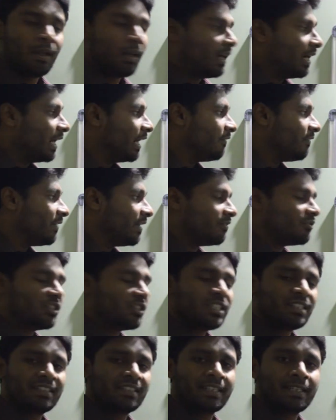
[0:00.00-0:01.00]
And we have
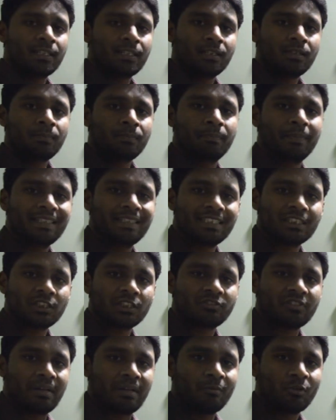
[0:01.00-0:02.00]
just seen the basics
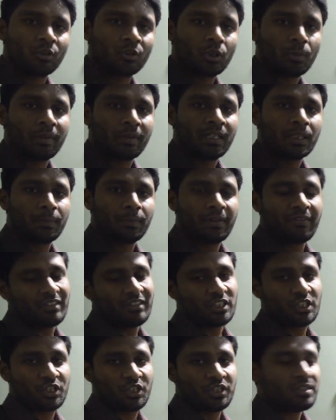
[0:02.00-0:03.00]
of time and work topic in the previous
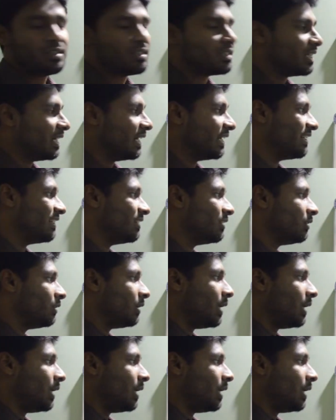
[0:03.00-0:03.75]
sessions, and here